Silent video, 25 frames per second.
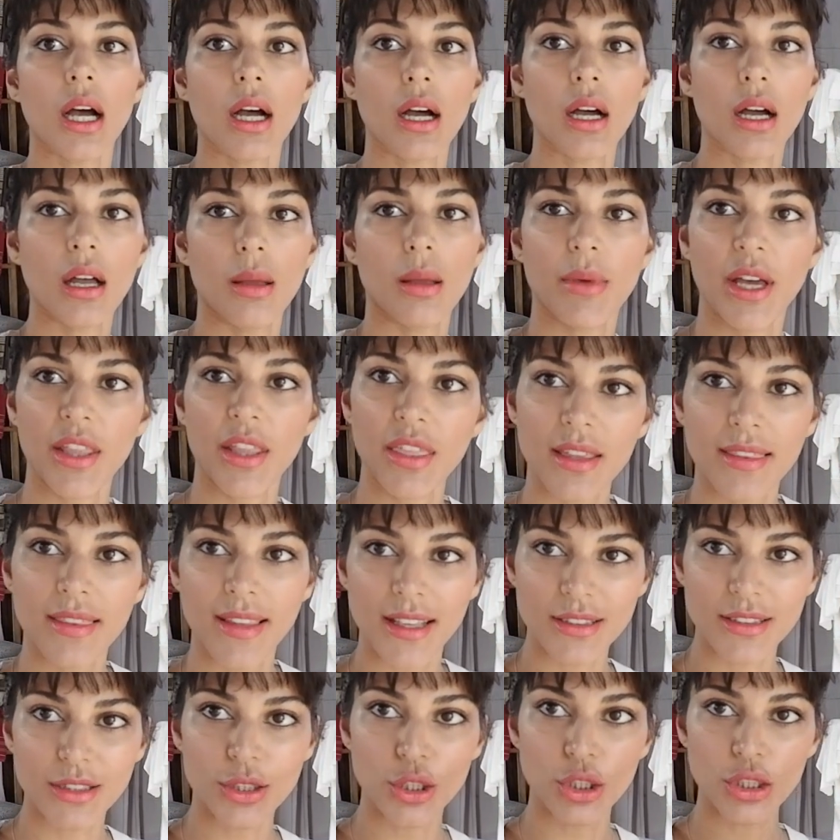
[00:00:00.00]
I think
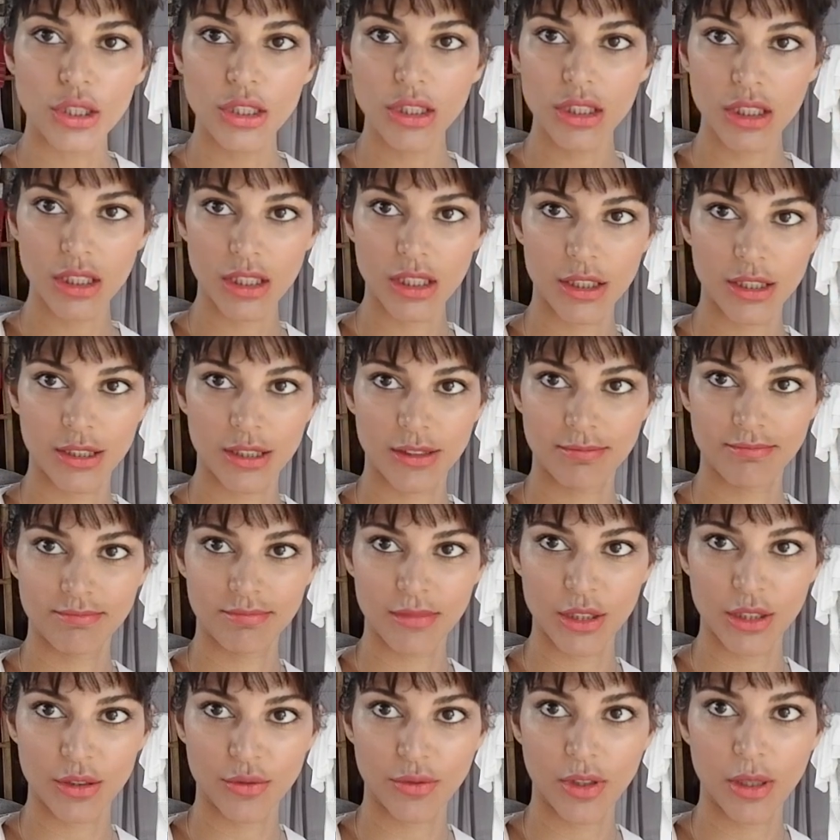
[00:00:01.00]
that's good.
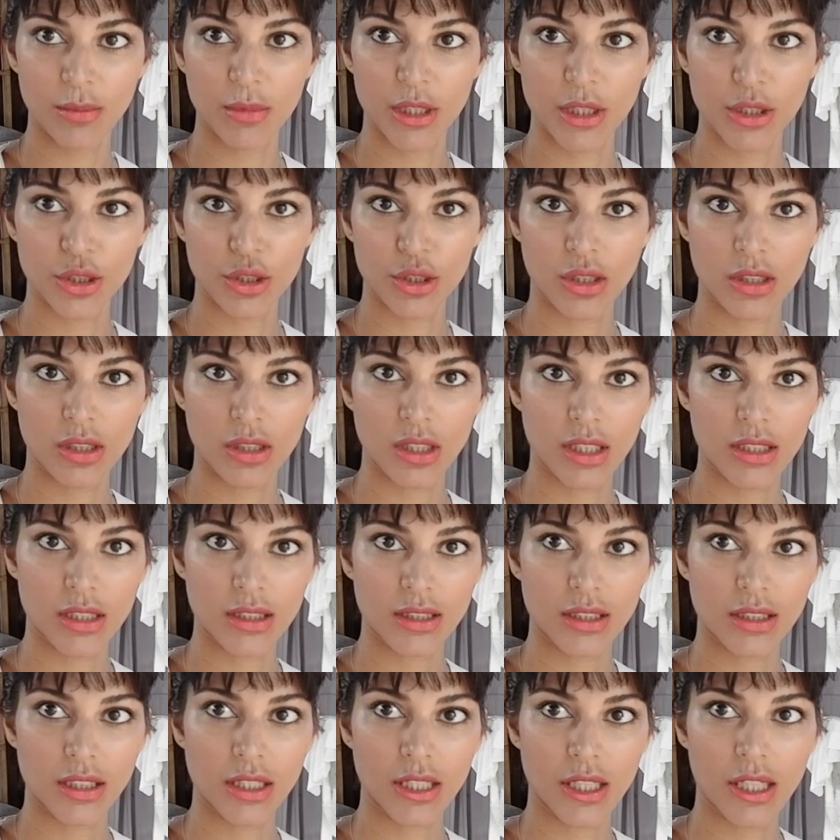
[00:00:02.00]
That's framing the shot
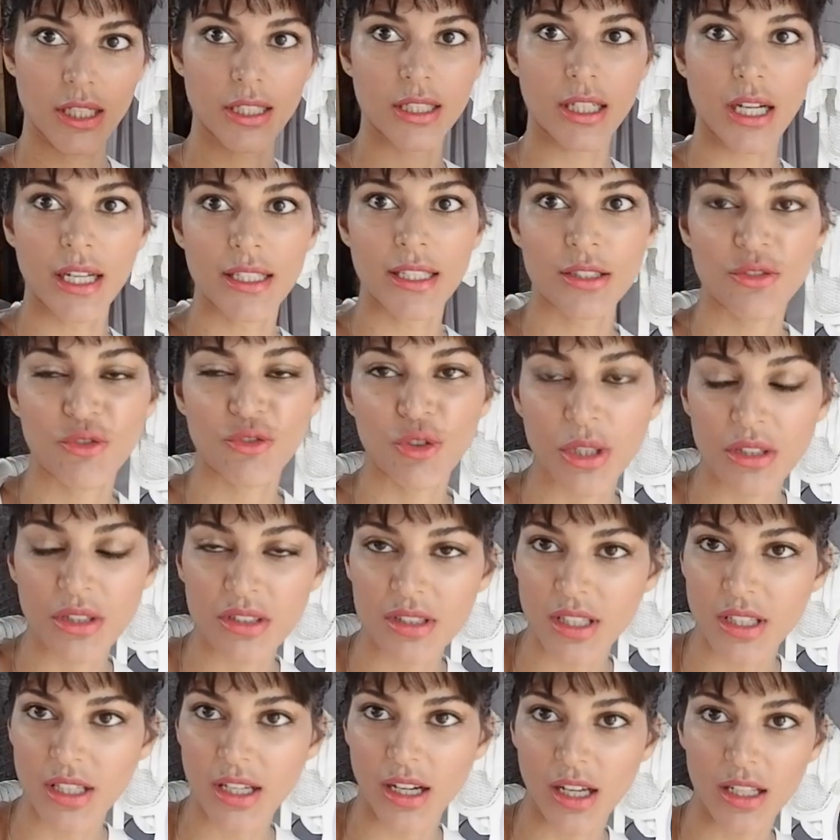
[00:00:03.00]
nicely. Like, as you can
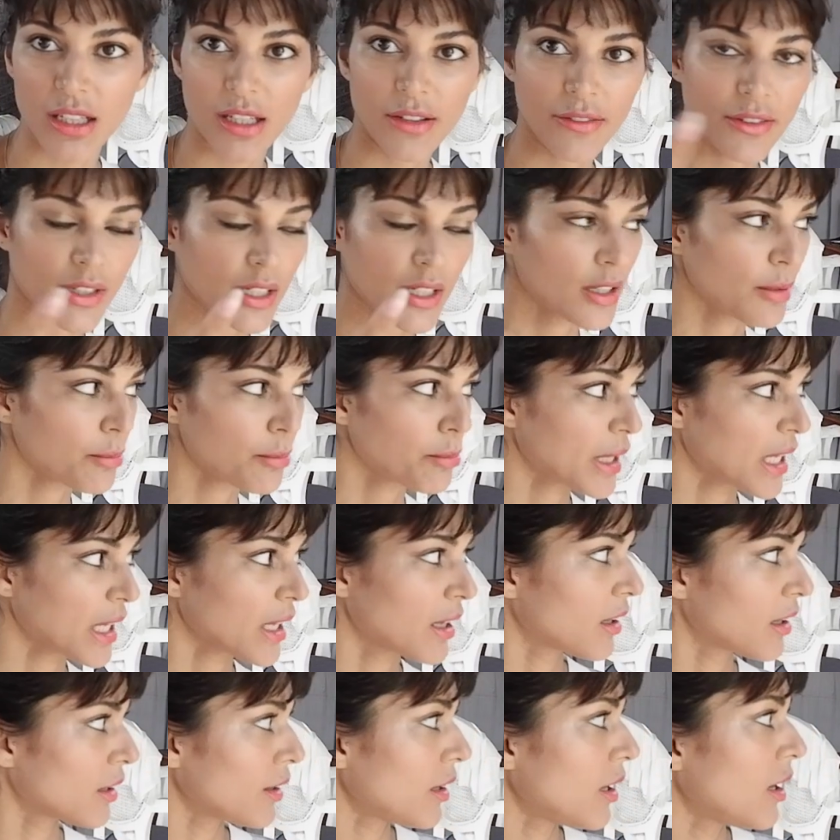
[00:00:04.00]
see, I live in a
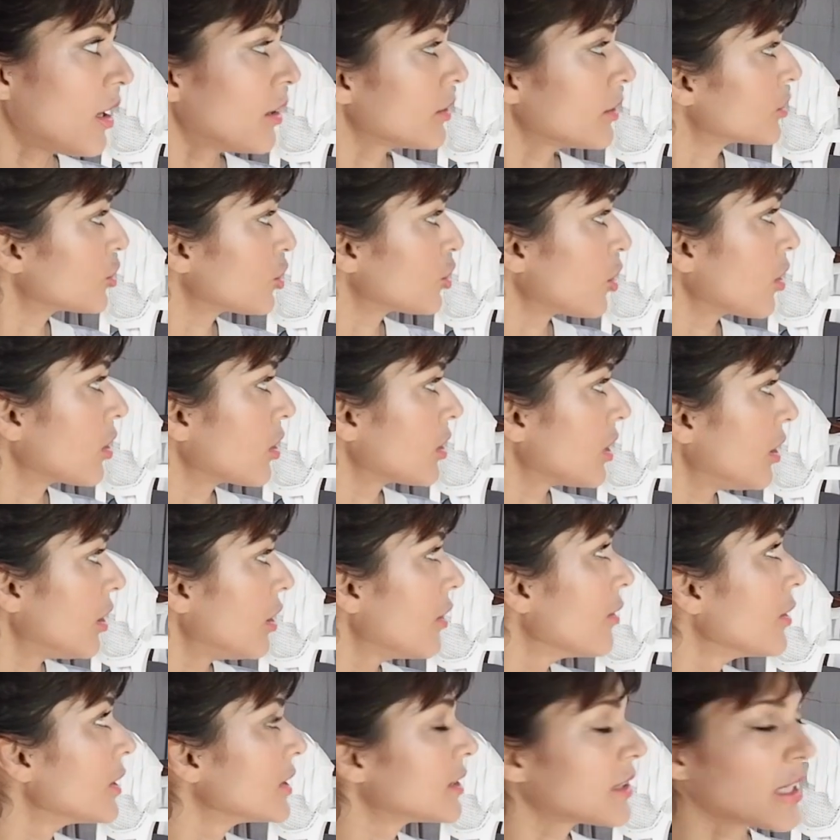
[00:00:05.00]
big glass
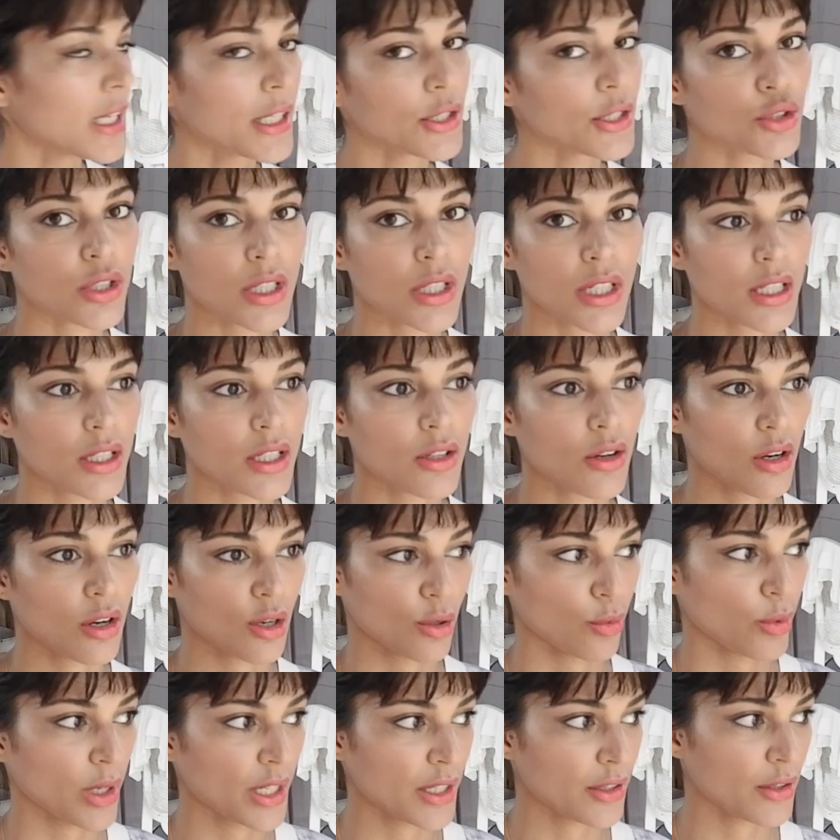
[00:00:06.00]
joglo. It's literally
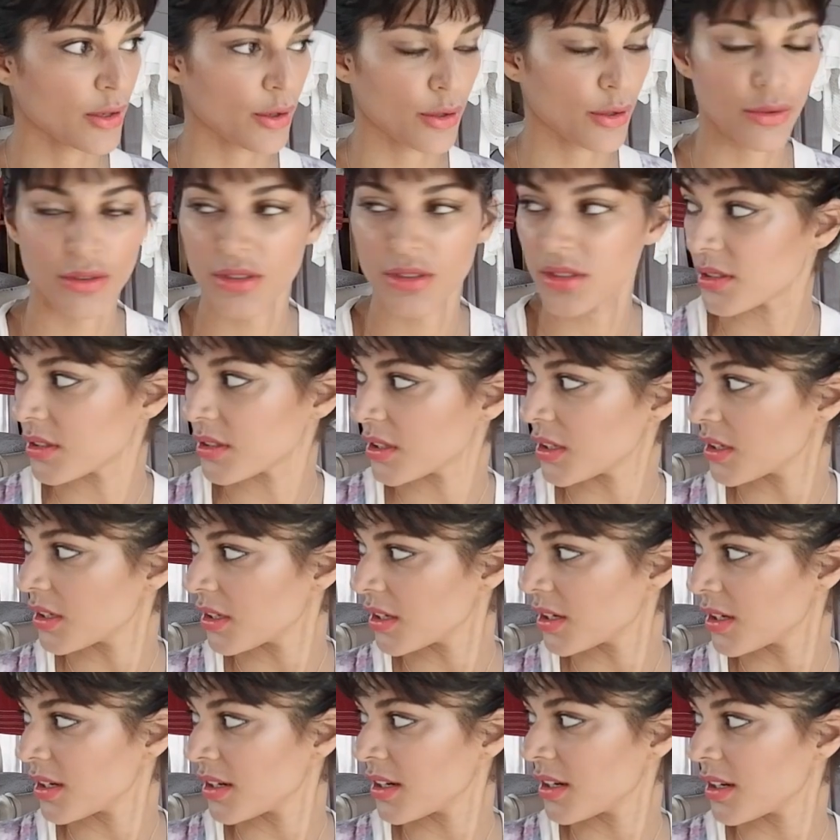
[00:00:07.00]
got windows.
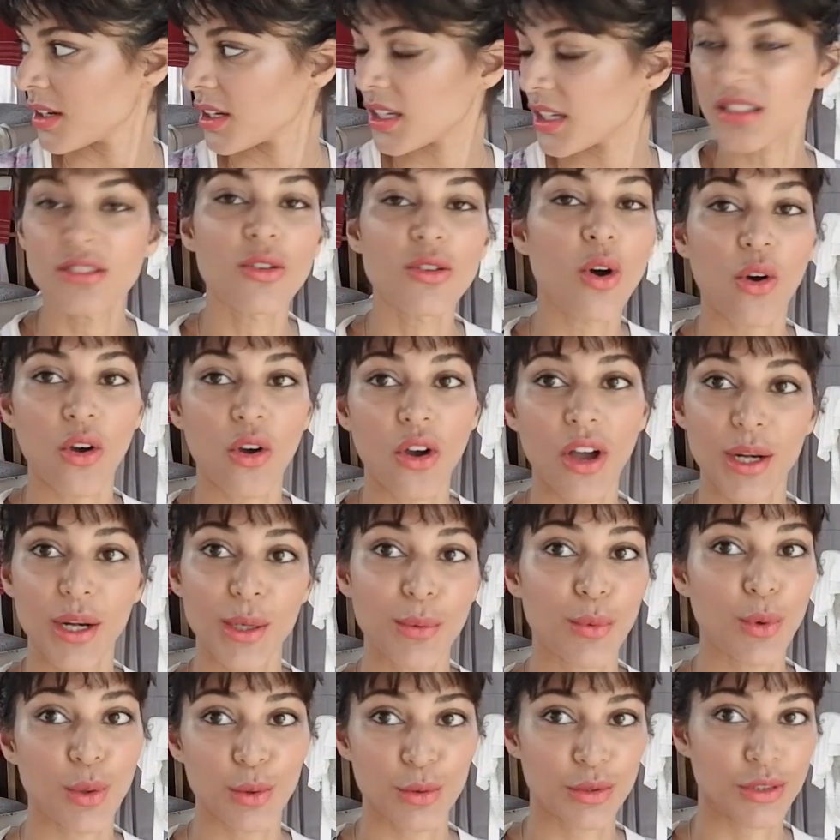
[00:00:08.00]
It's not got
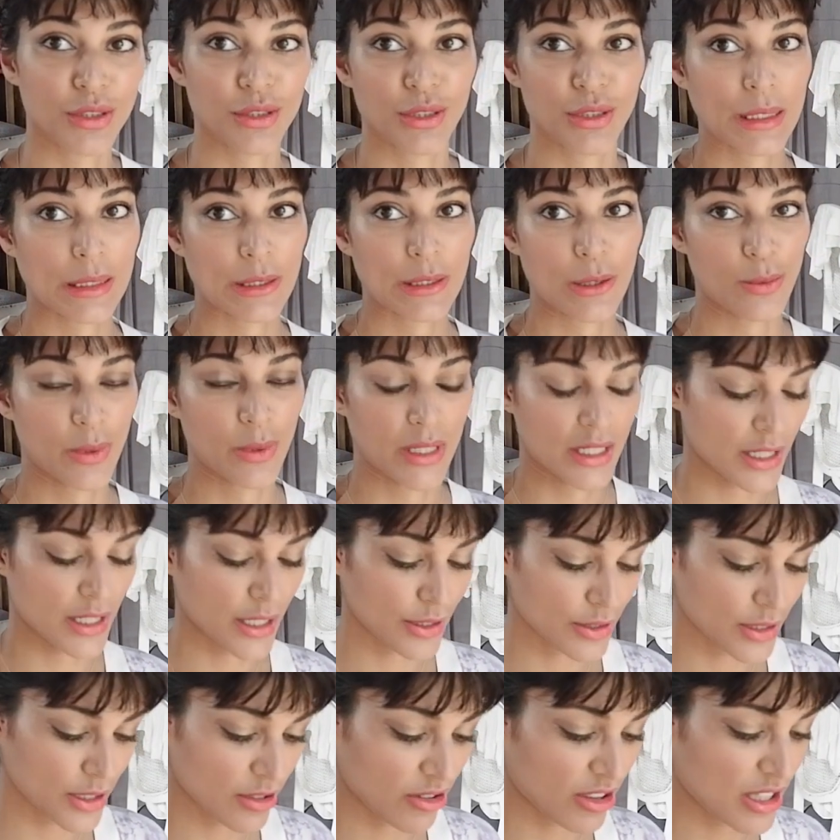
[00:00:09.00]
any walls, it's just got
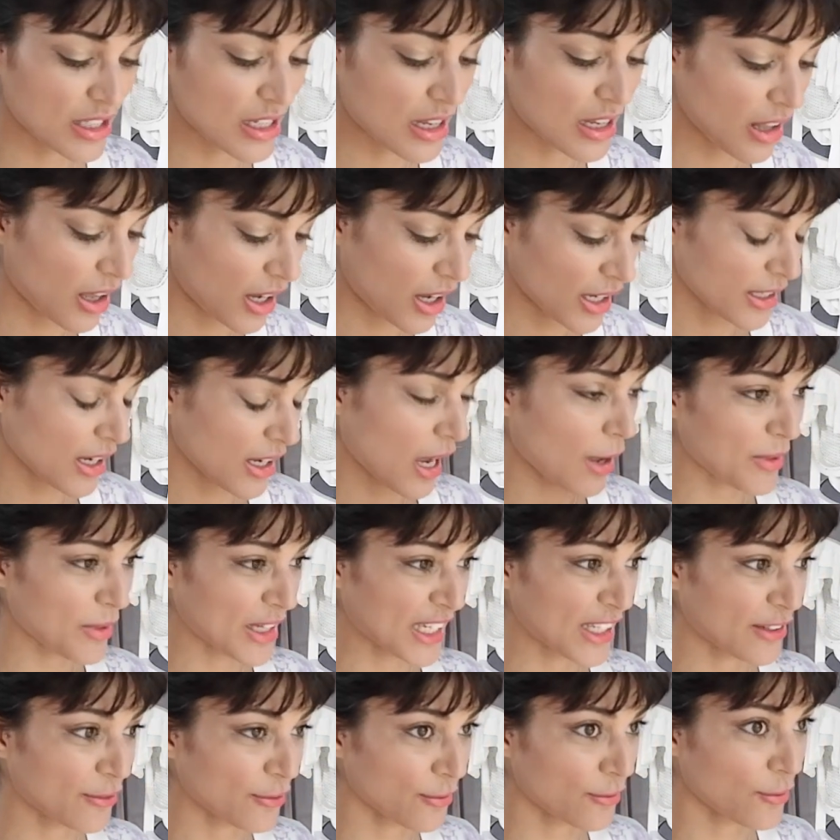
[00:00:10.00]
windows. So there's light
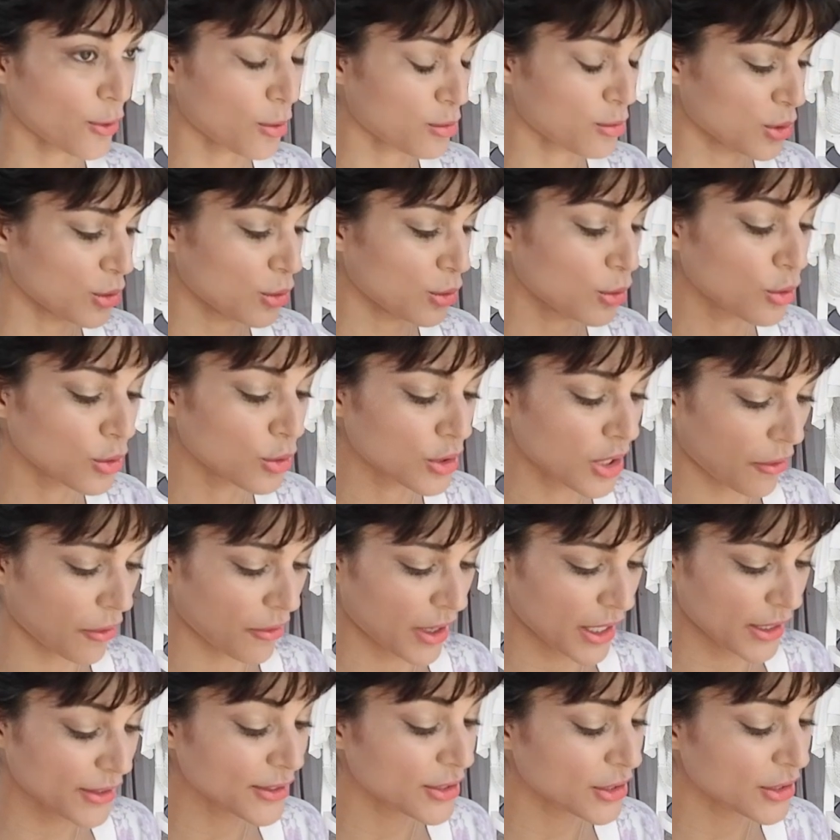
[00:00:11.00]
coming in from all
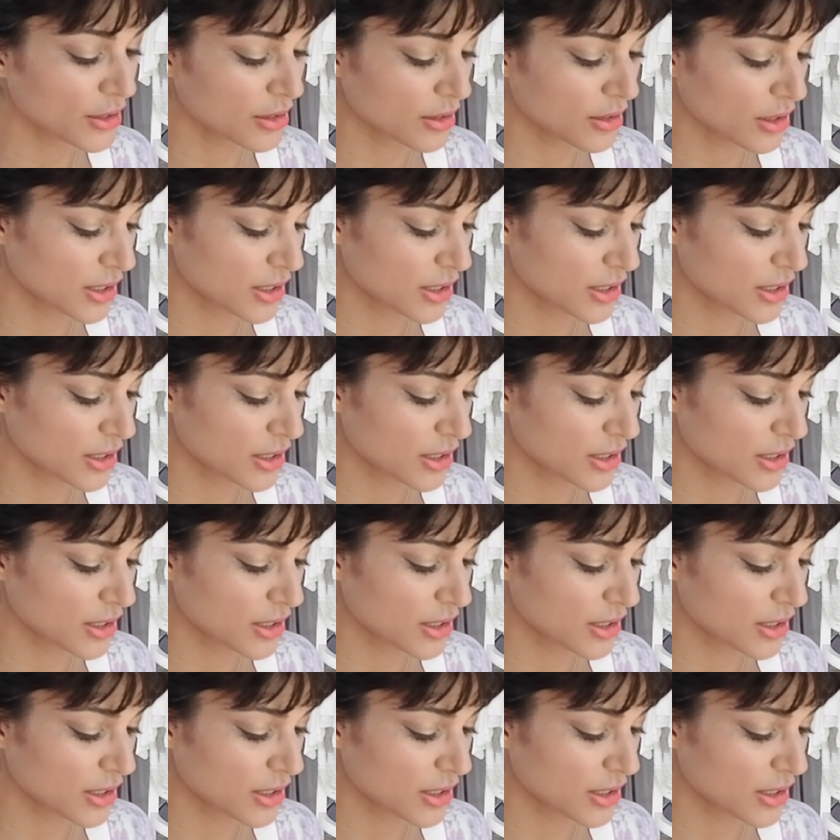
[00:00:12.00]
directions.